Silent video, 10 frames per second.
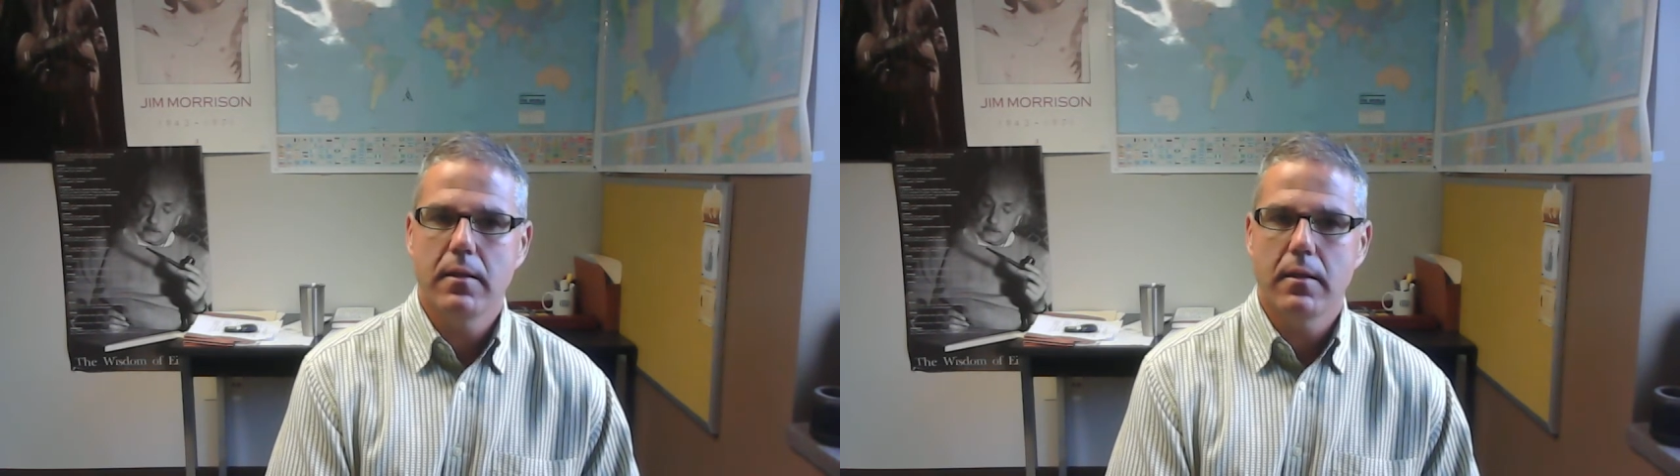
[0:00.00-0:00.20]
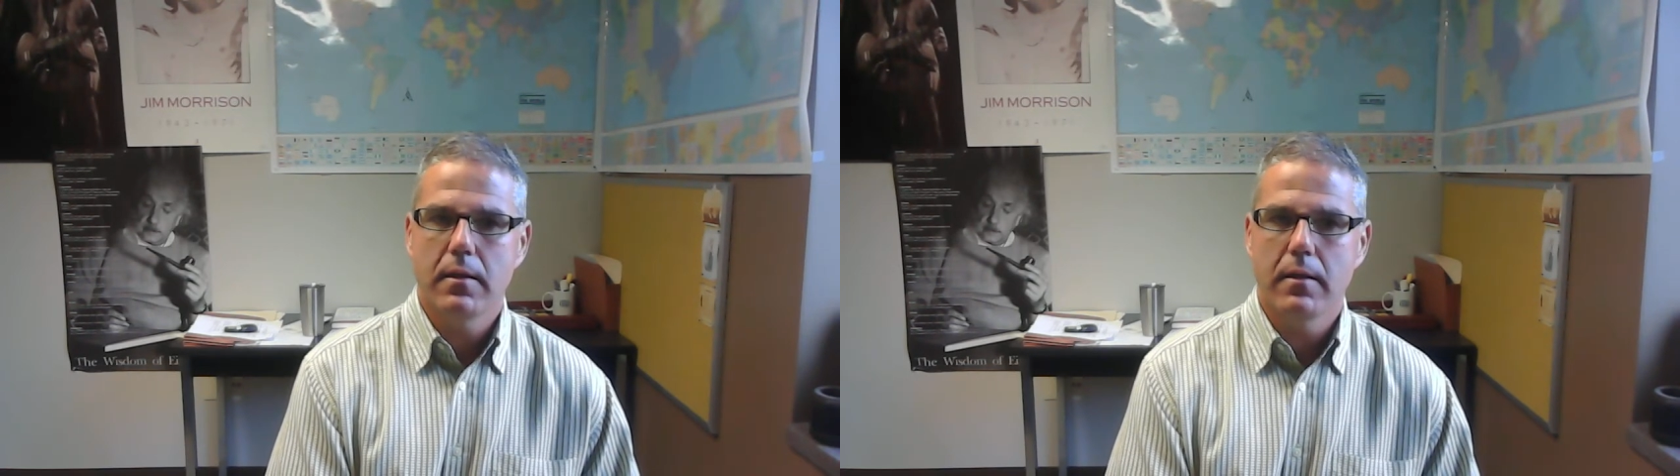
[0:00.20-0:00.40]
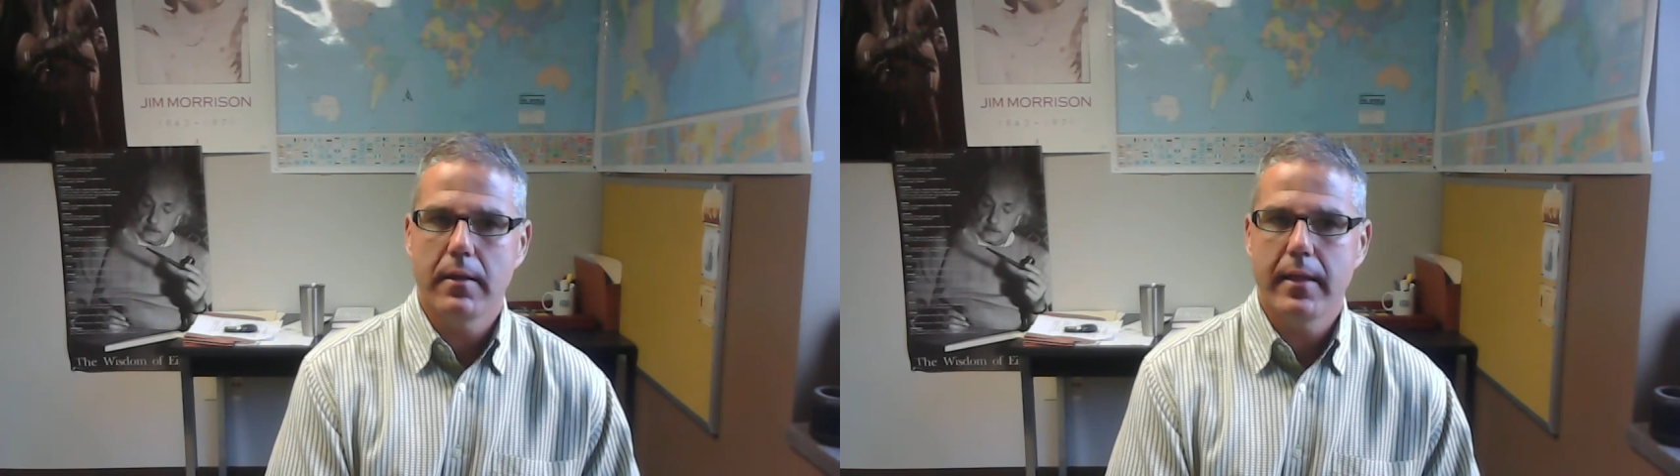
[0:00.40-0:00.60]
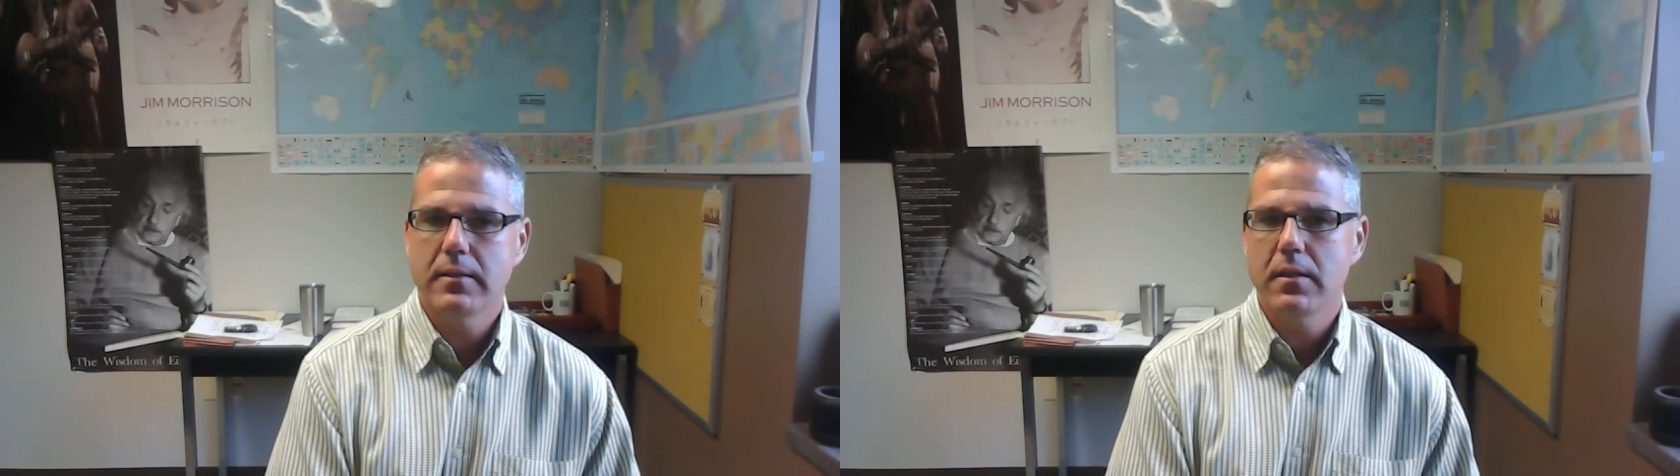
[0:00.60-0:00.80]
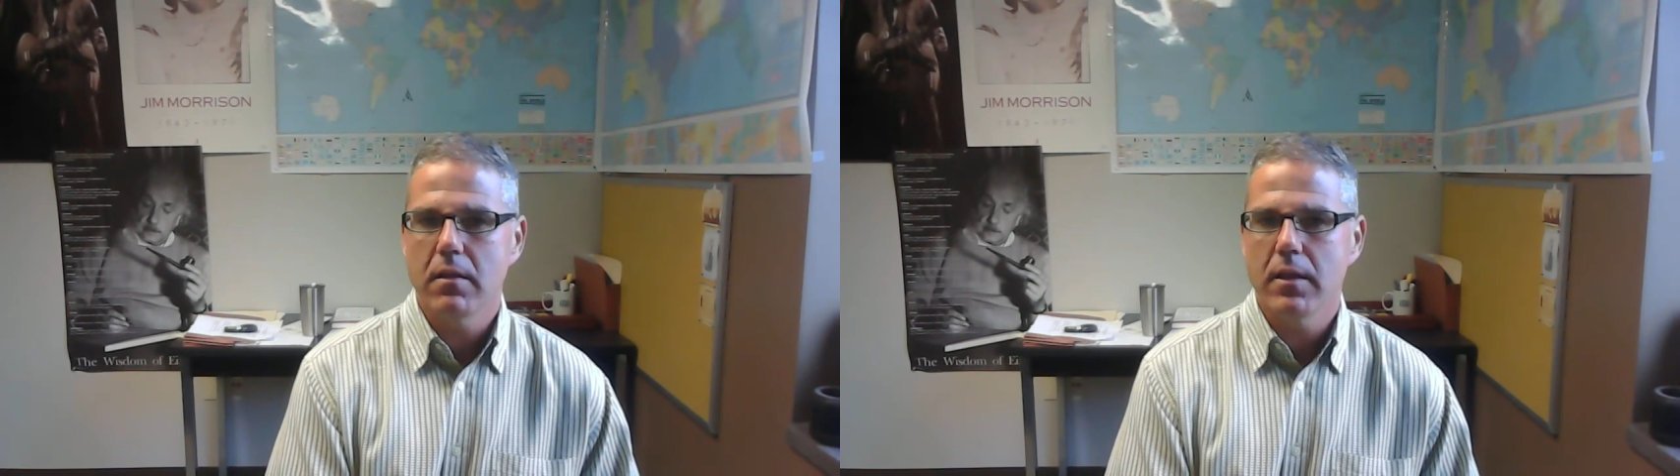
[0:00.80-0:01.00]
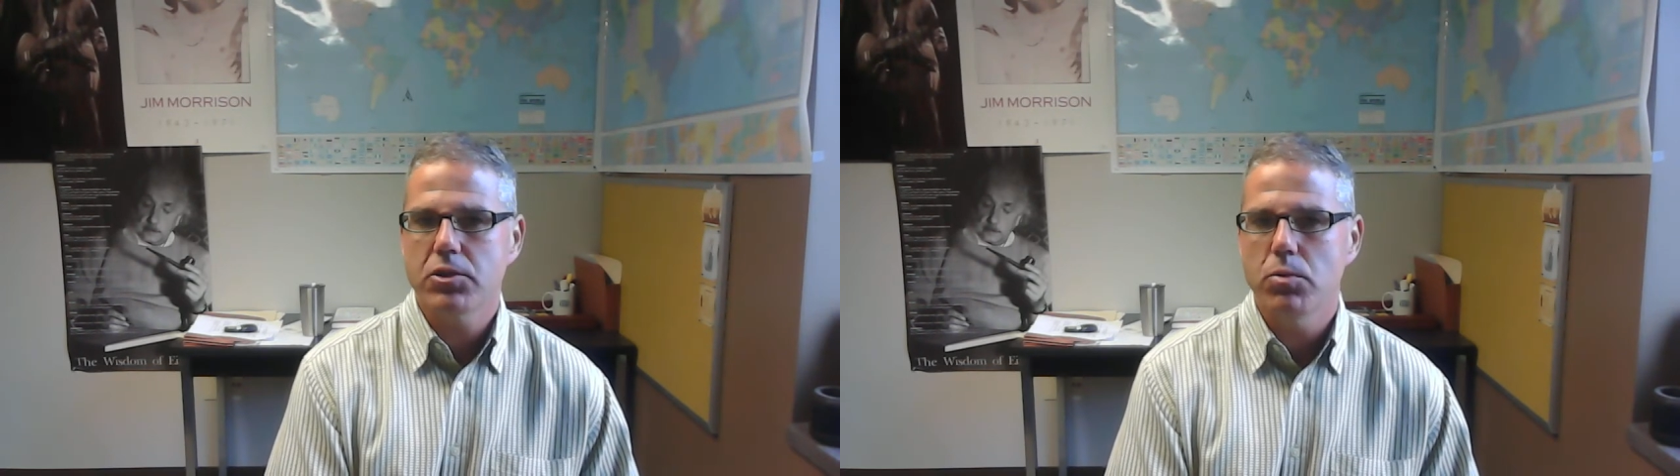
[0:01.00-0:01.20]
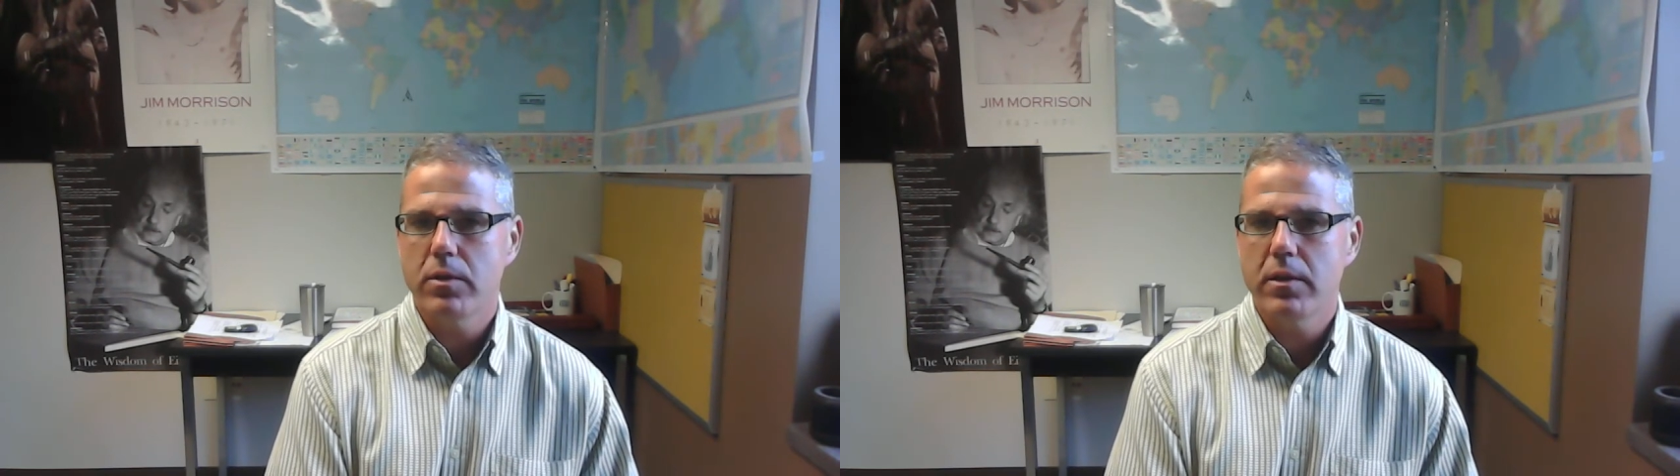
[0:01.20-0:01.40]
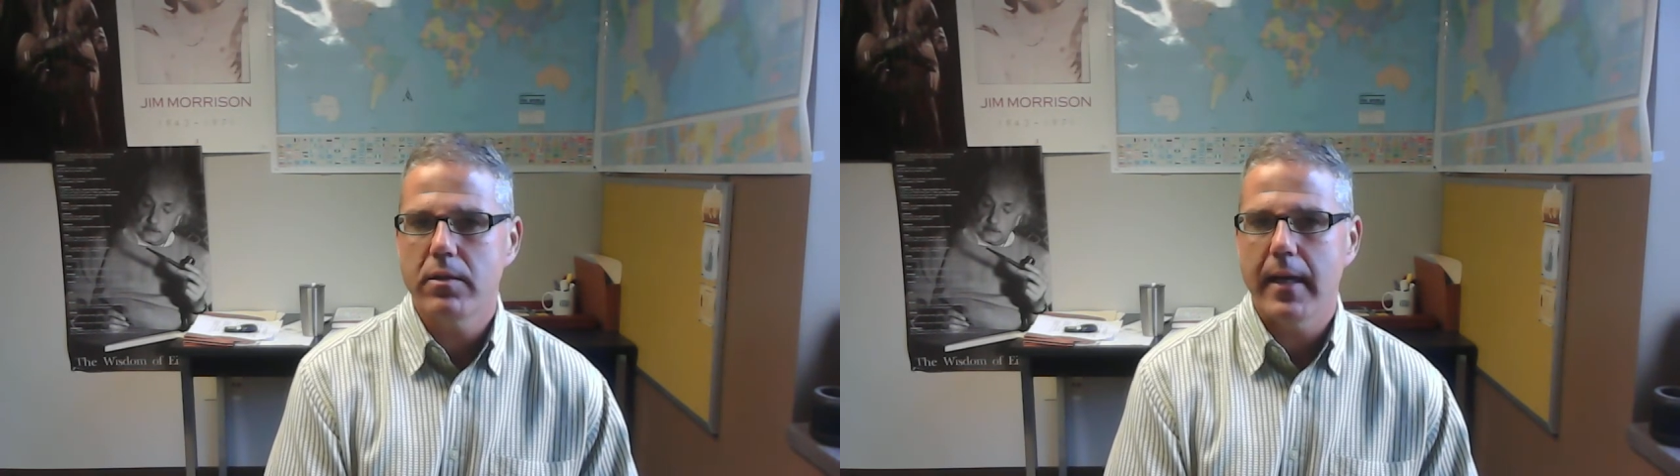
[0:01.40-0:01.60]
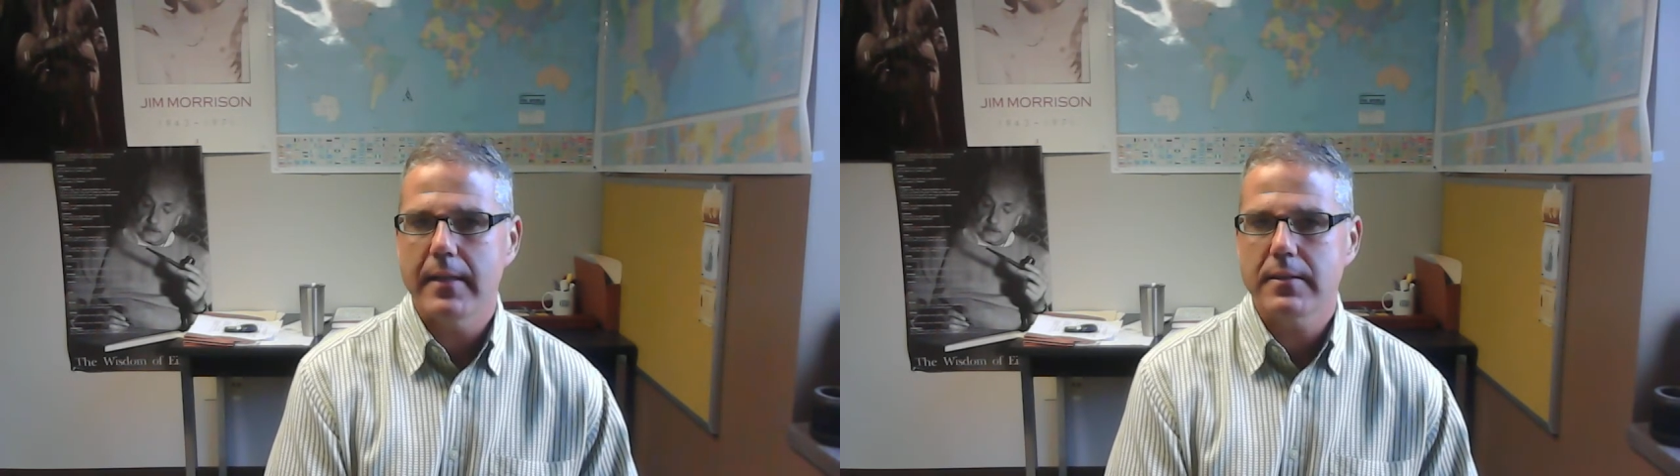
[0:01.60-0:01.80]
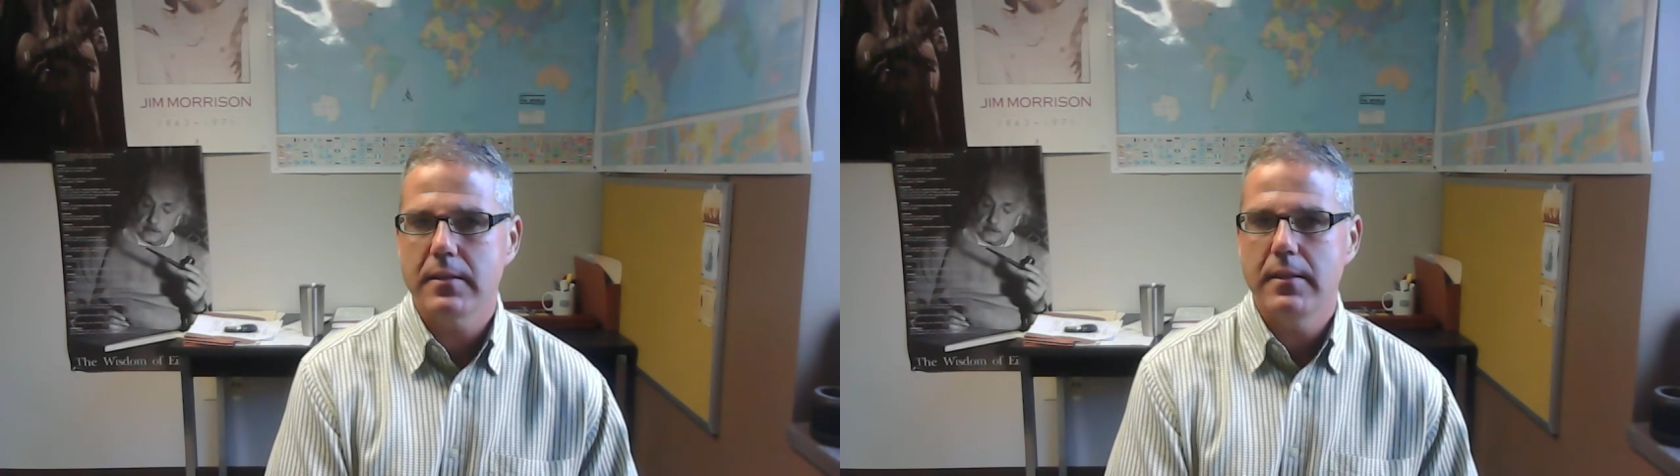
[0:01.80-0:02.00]
has intellectual
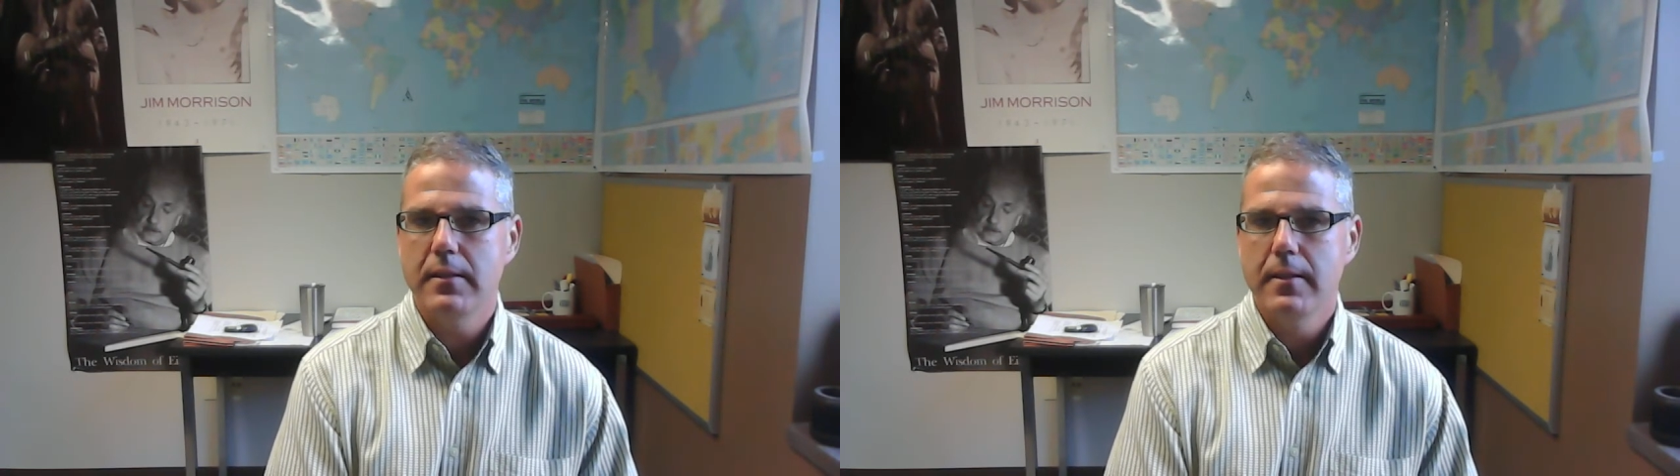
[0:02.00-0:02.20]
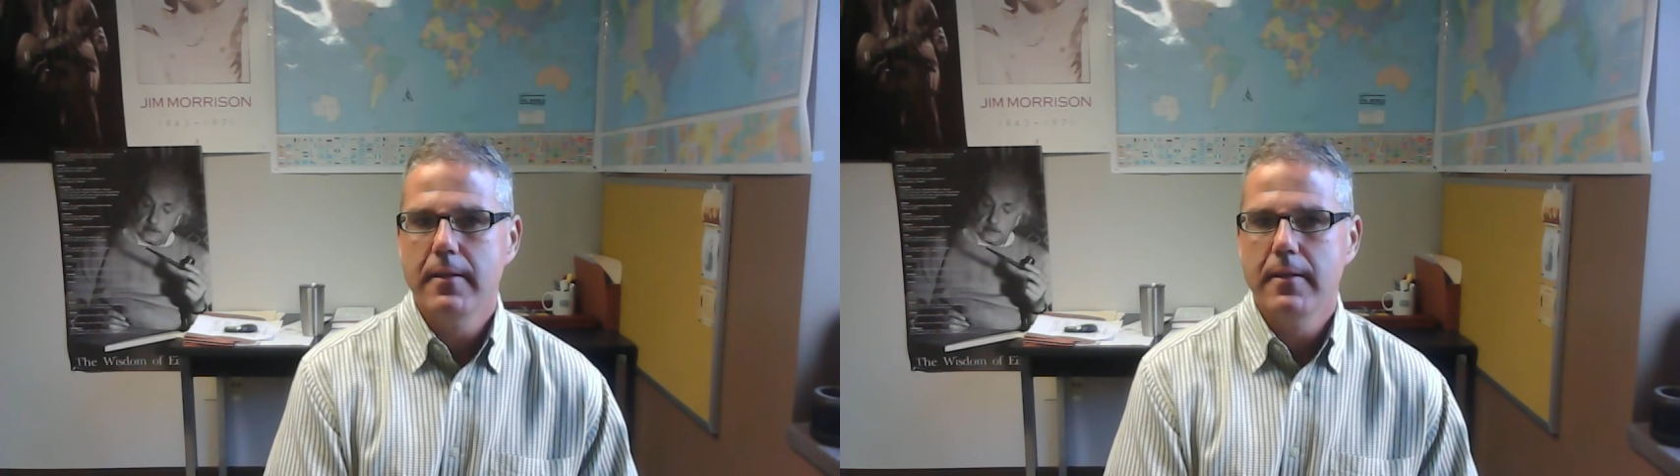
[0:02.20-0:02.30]
curiosity,